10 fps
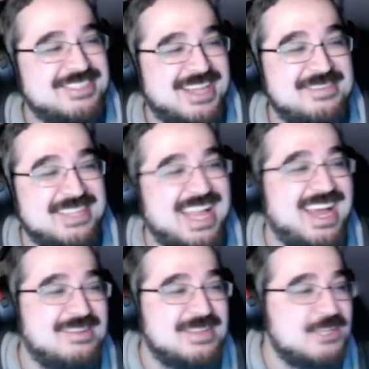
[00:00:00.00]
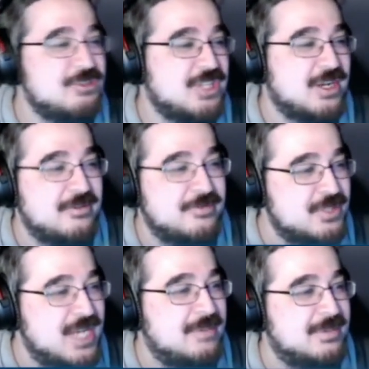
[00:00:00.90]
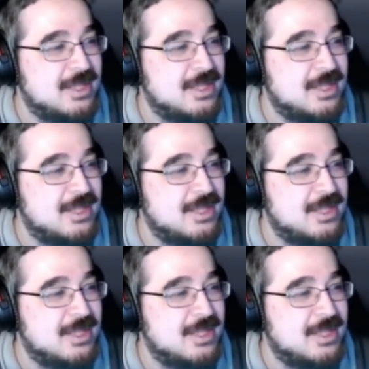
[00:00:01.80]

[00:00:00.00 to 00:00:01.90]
I'm like, you're stuck on Futaba.